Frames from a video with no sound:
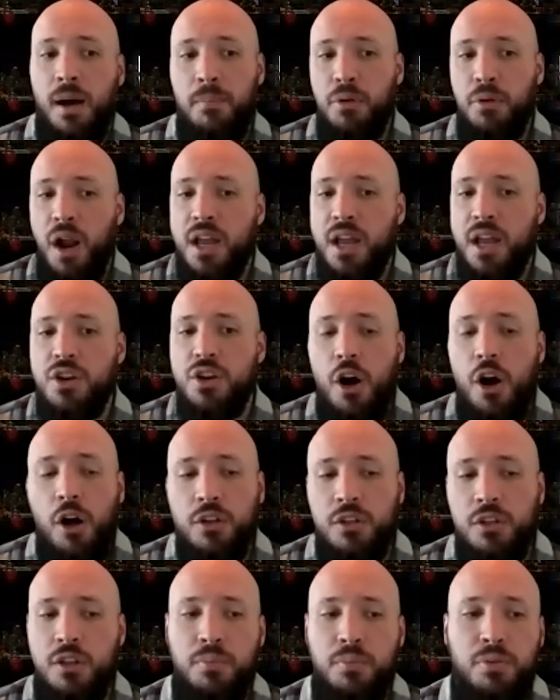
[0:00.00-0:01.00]
Brian
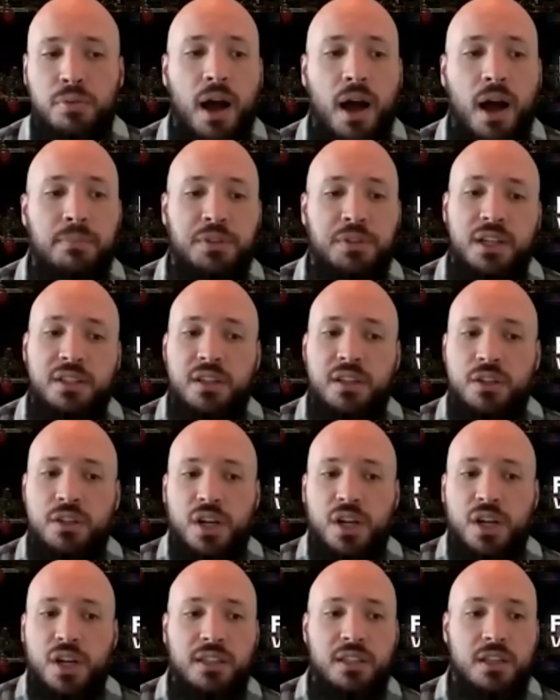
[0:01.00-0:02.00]
Nault, the prop, Justin
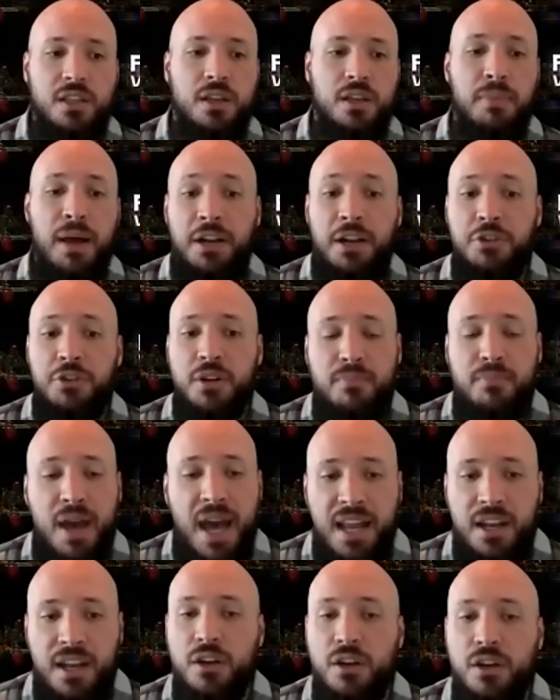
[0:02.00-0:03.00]
Johnson, Patrick
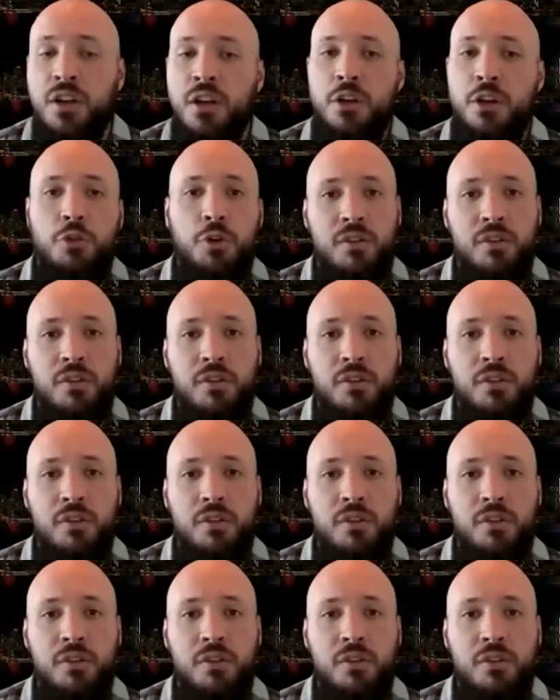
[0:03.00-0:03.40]
Madden, who